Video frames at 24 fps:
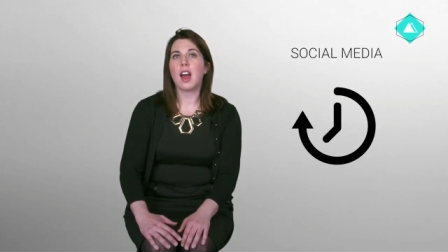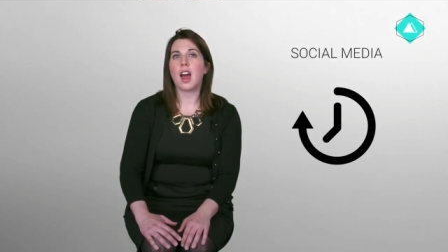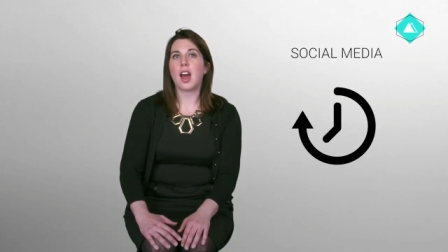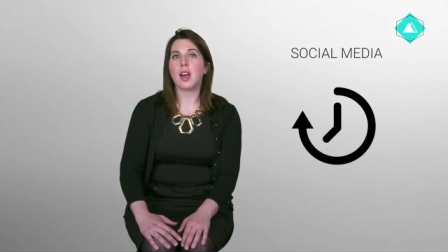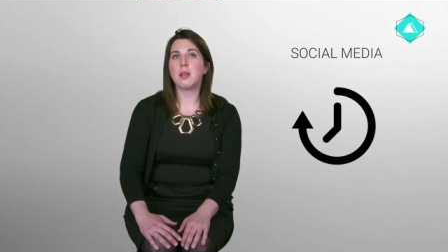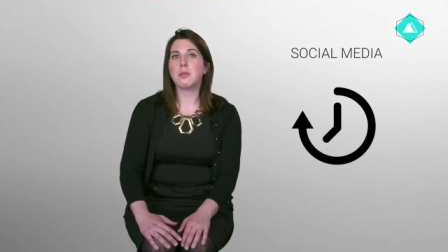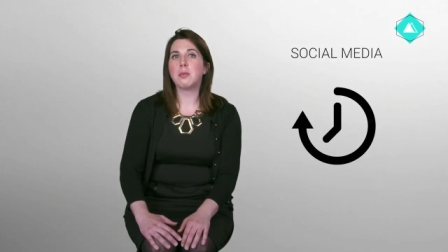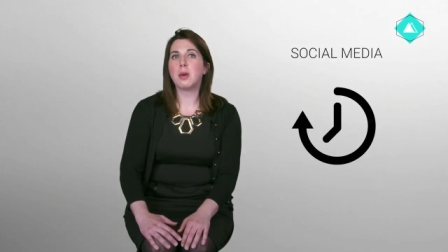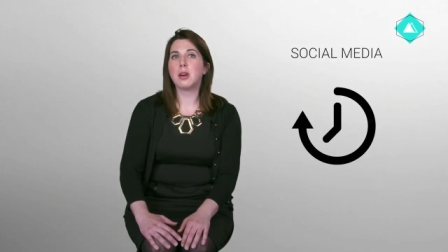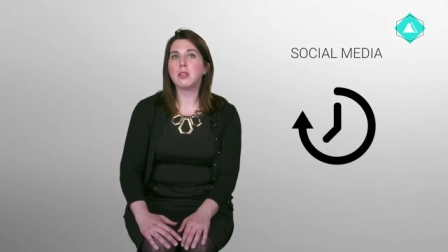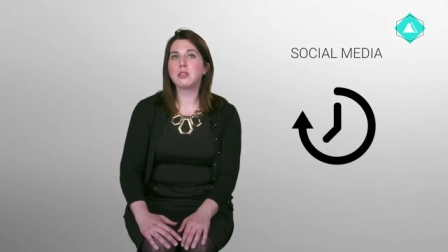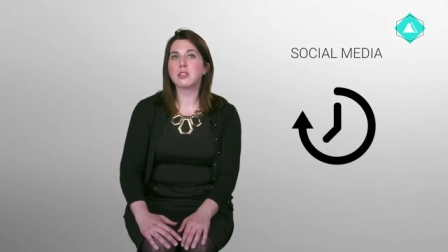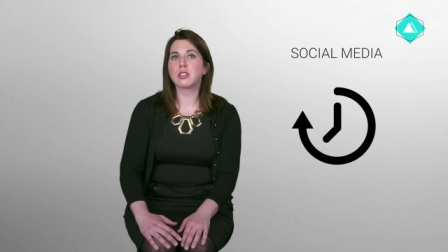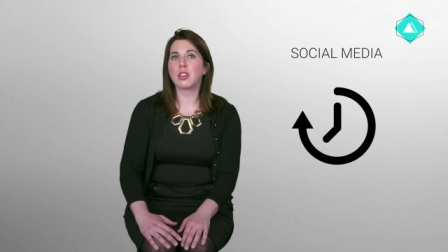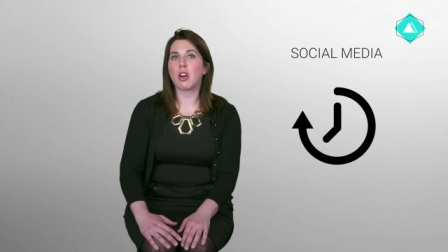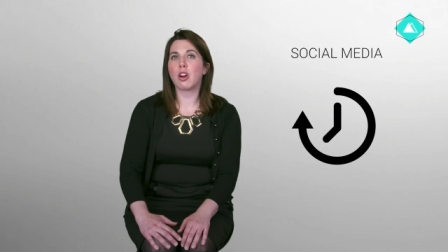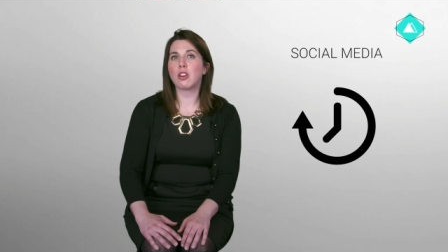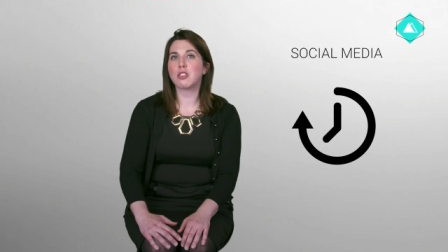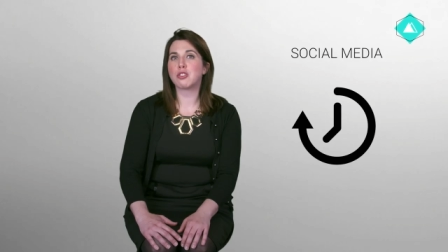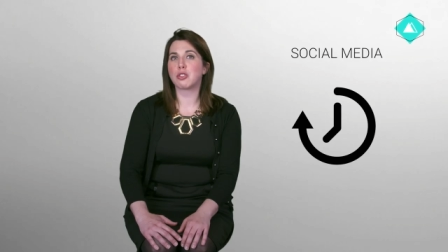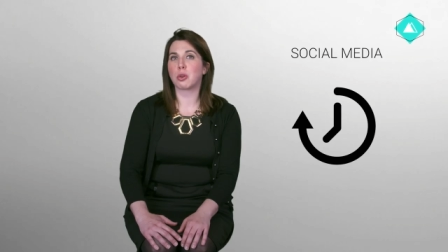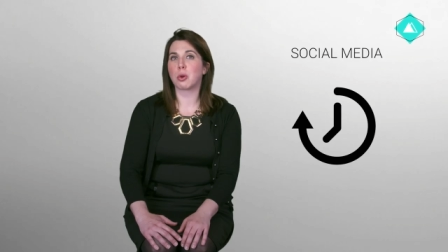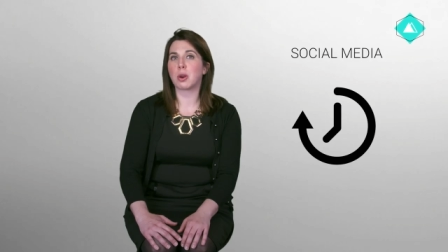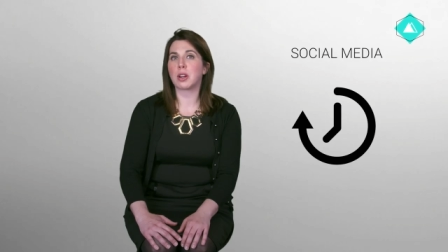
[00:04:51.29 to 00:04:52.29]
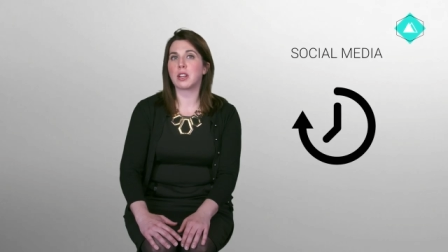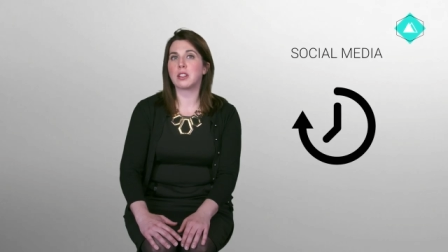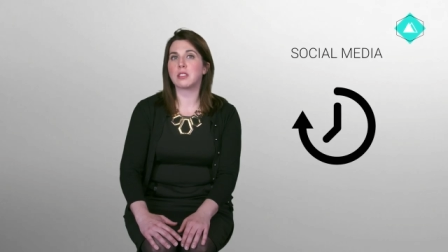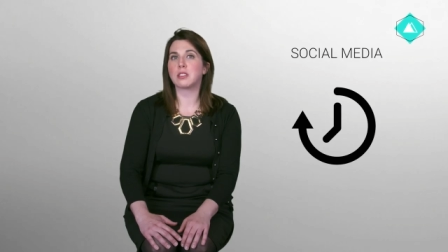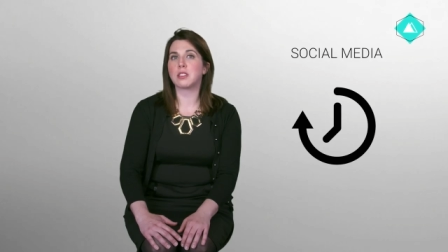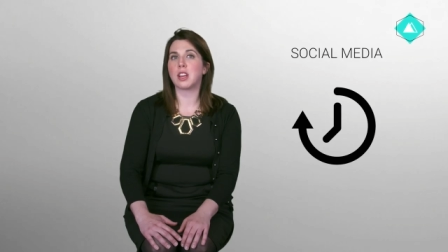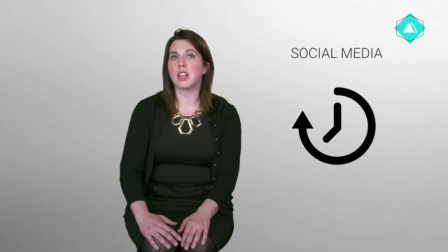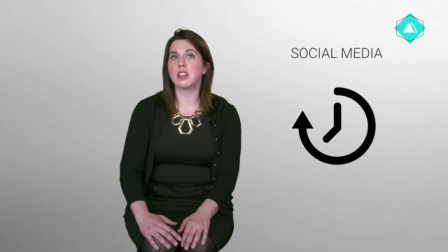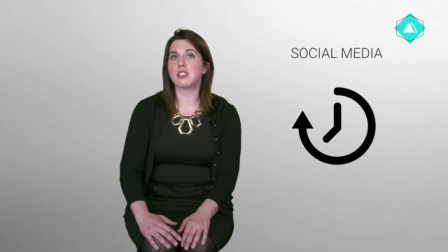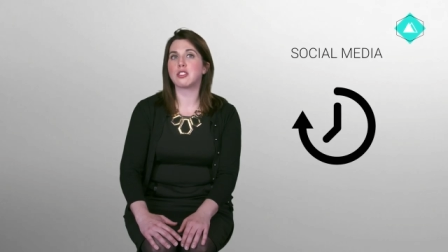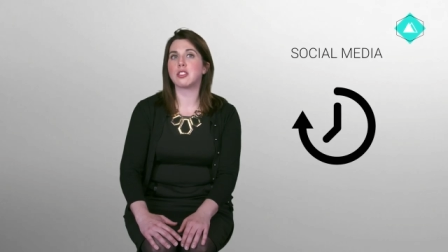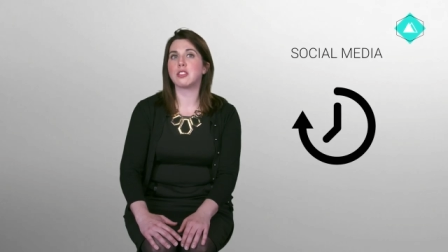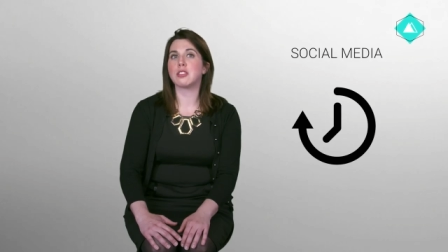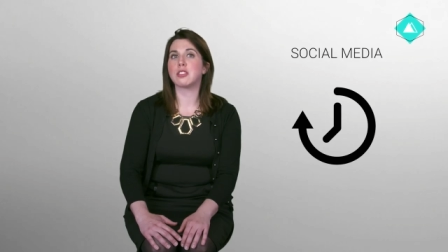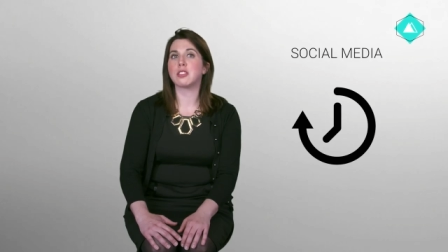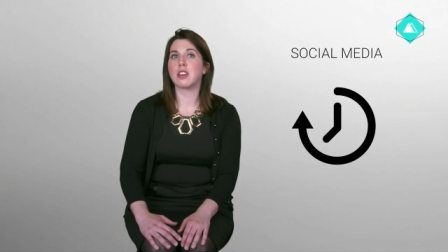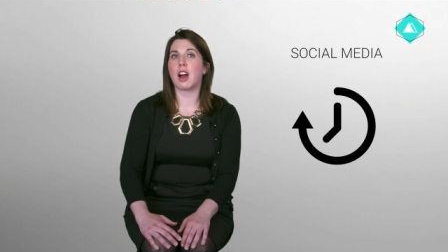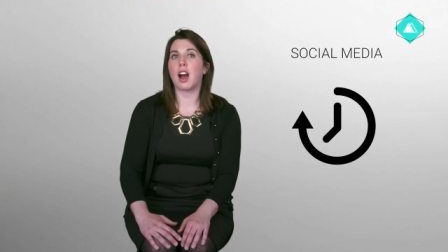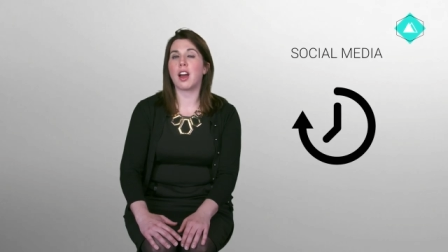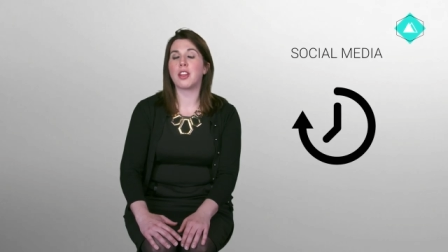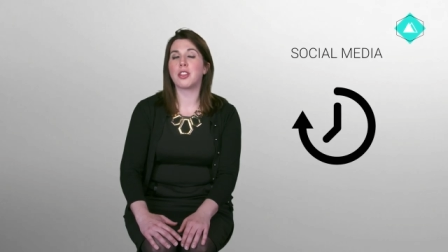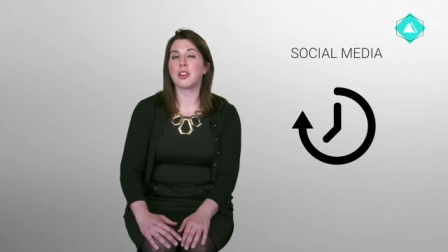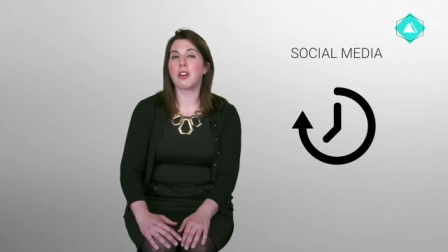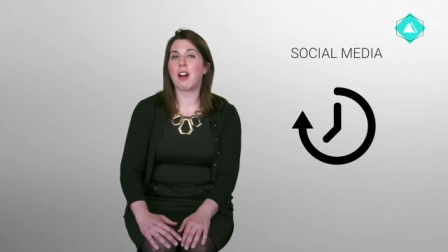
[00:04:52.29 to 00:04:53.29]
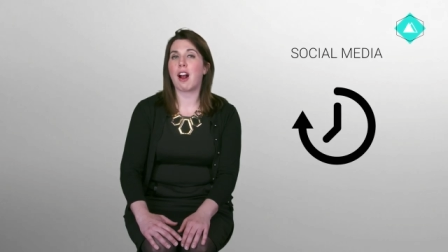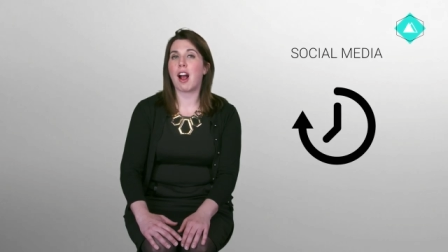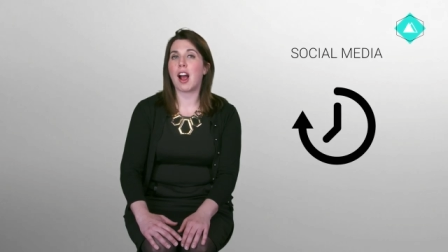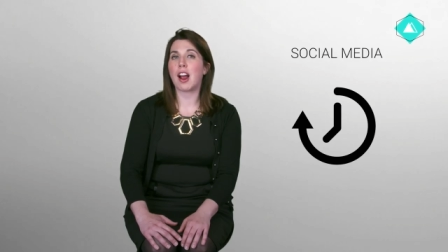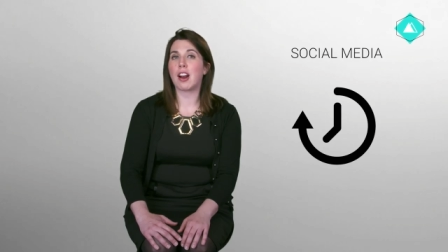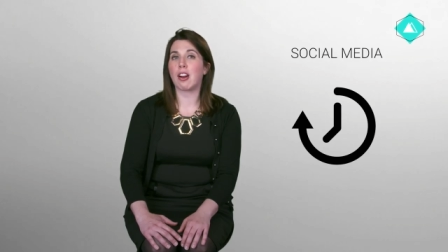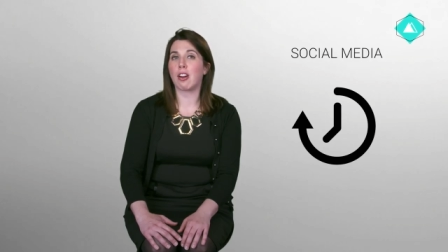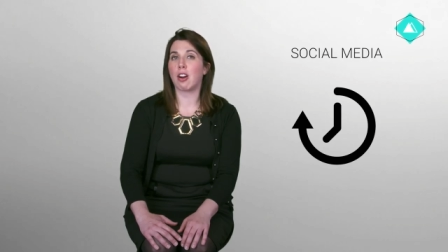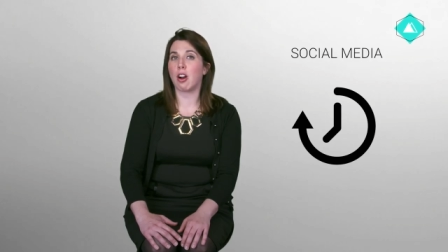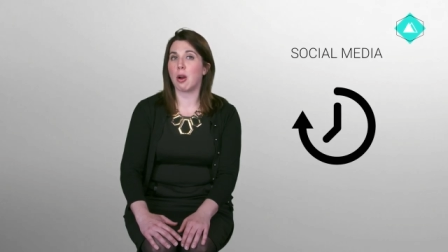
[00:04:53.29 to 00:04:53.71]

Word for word: and most large organizations either hire